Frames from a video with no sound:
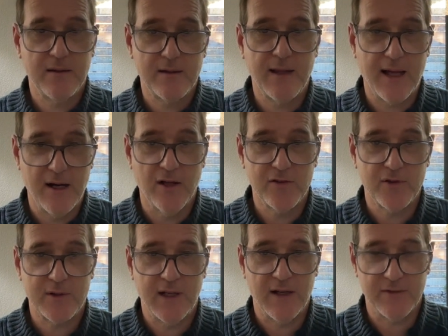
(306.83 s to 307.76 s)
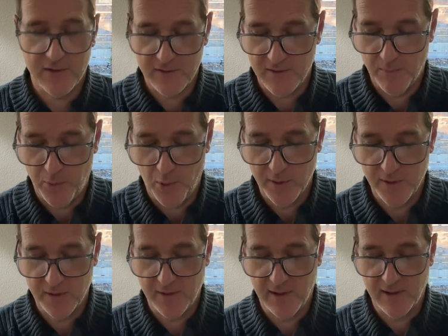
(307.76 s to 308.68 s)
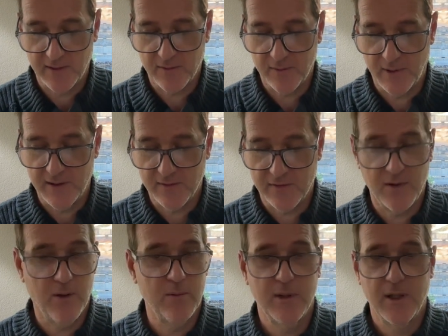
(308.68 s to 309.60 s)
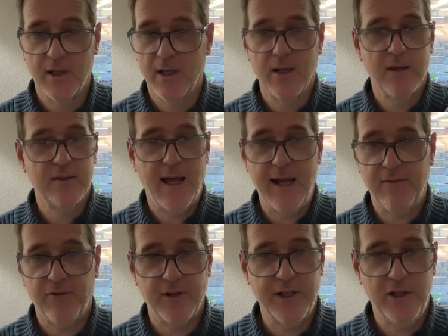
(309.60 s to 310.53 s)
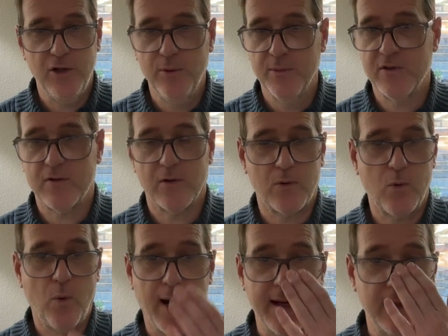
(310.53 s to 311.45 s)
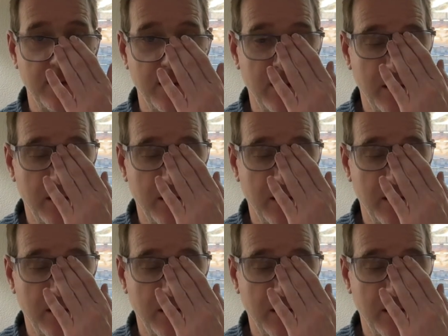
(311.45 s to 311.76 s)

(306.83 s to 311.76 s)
that also tells us important things, right? So thankfully, humans are quite